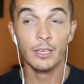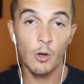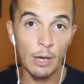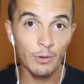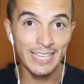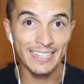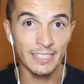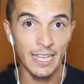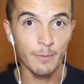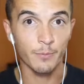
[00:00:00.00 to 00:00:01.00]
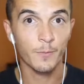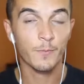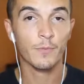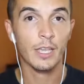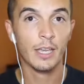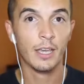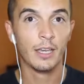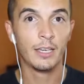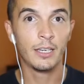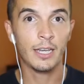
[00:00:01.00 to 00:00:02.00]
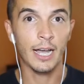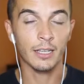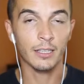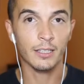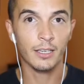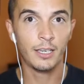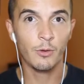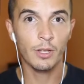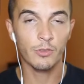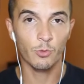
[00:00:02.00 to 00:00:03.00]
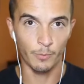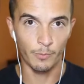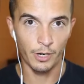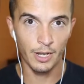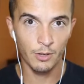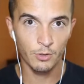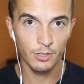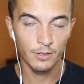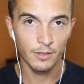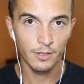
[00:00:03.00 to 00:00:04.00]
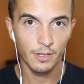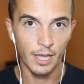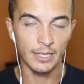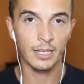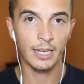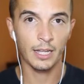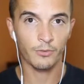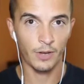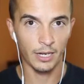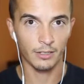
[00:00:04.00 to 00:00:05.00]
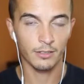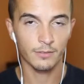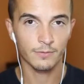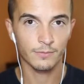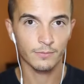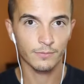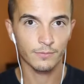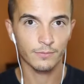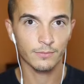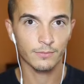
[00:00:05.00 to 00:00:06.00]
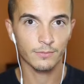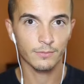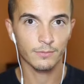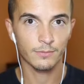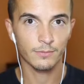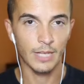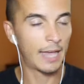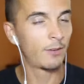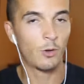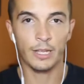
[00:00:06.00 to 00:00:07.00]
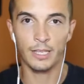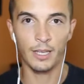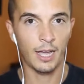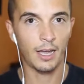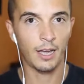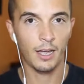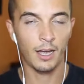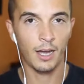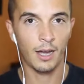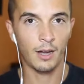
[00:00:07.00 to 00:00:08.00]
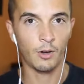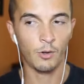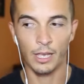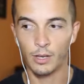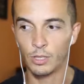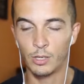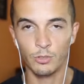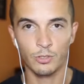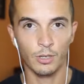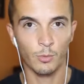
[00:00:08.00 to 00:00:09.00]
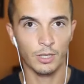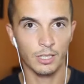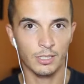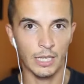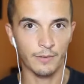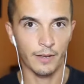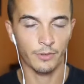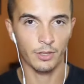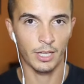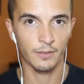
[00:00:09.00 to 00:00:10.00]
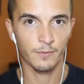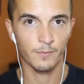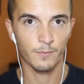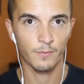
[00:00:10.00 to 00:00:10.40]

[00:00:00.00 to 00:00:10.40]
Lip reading: You know how he ended up? He went through a burnout and then he got fired. I have no idea what he was doing with his life after that.